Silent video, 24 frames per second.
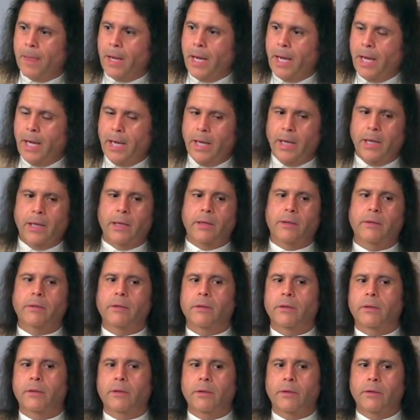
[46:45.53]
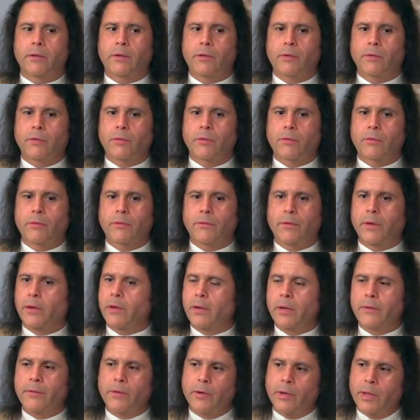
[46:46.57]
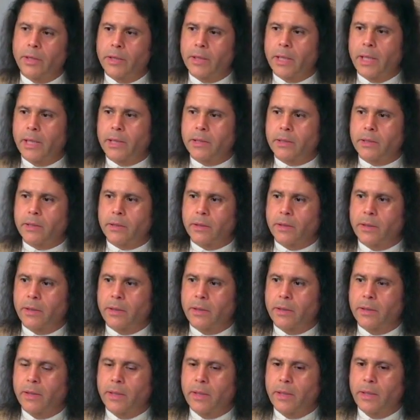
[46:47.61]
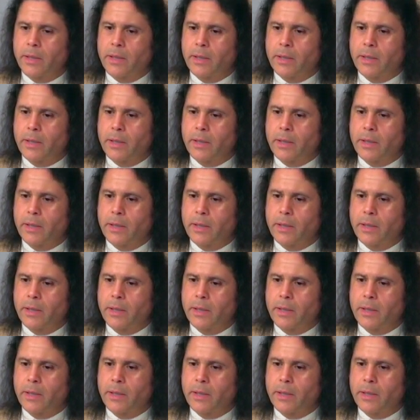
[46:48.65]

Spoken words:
and you very, very nicely